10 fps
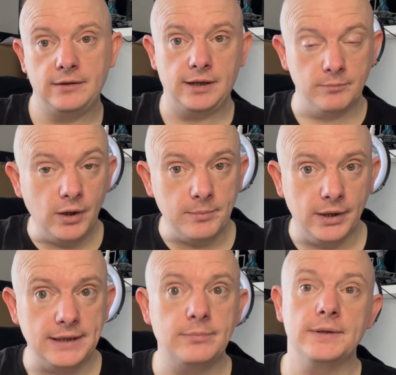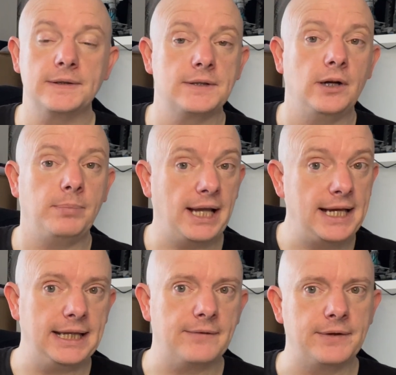in my mind, once I start
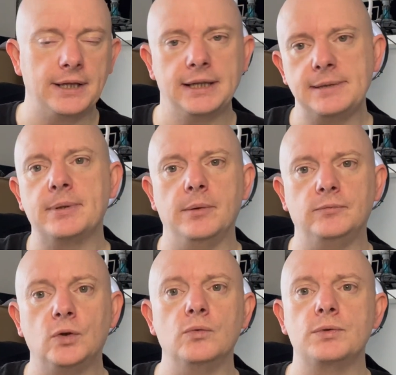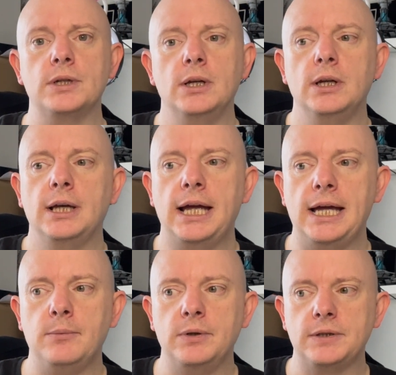planning everything, these become rules.
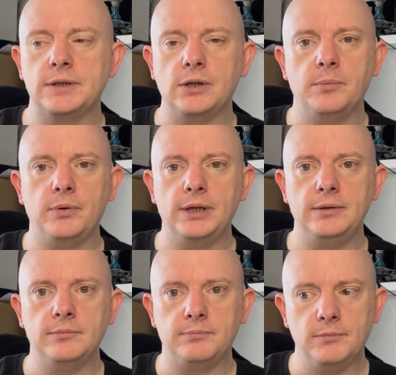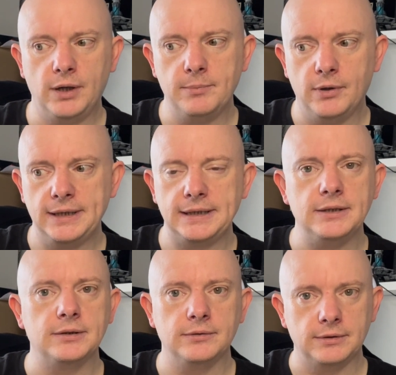And once you start putting my mind
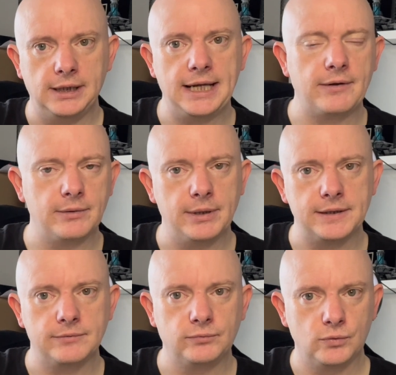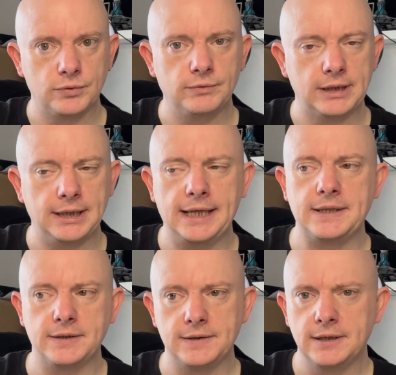into an area where there's rules and
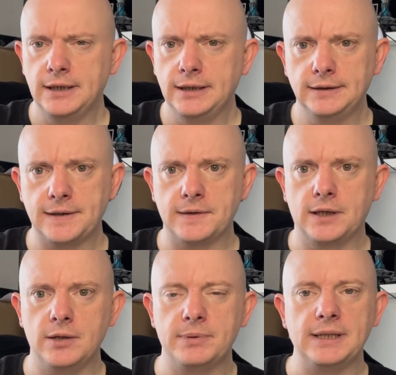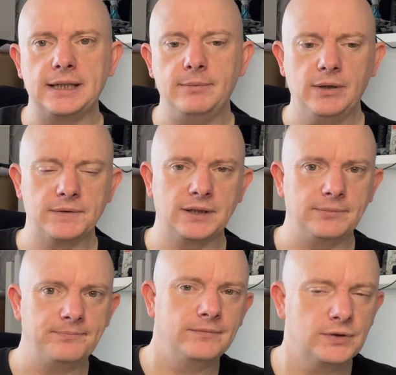regulations, it doesn't cope particularly well. So
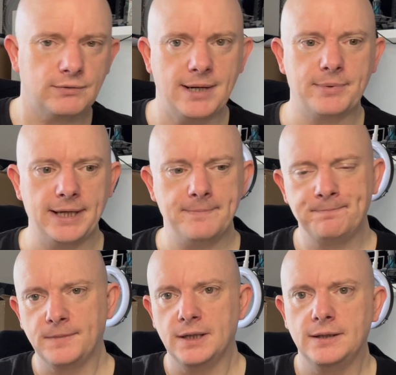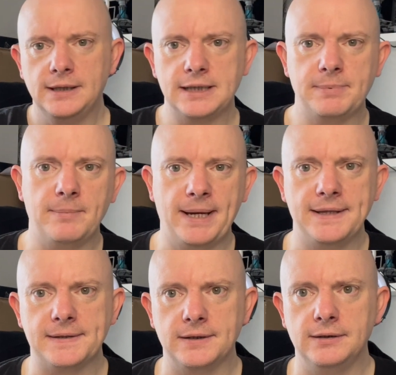scrap that. Let's be a
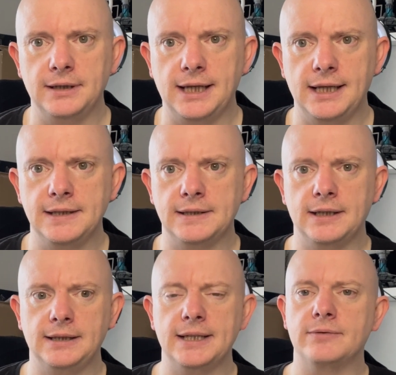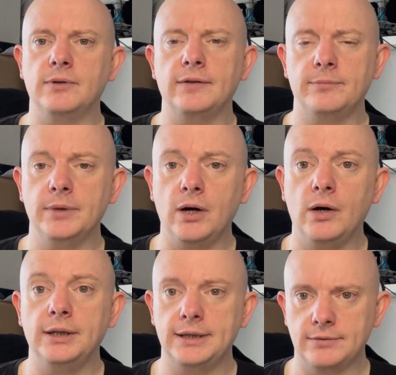pantser, and let's write from the
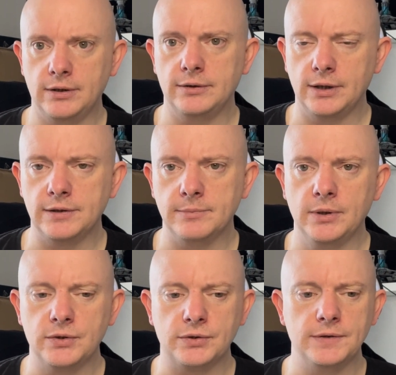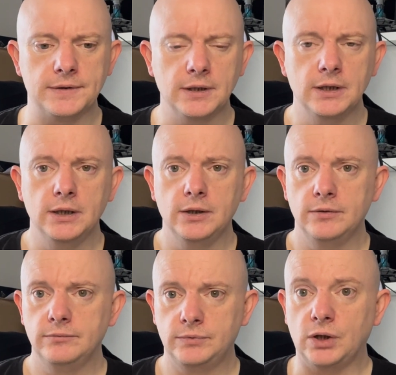heart, and let's write those emotions
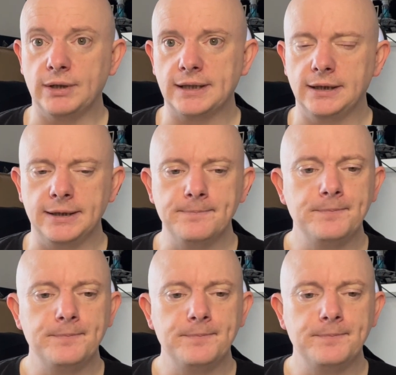directly.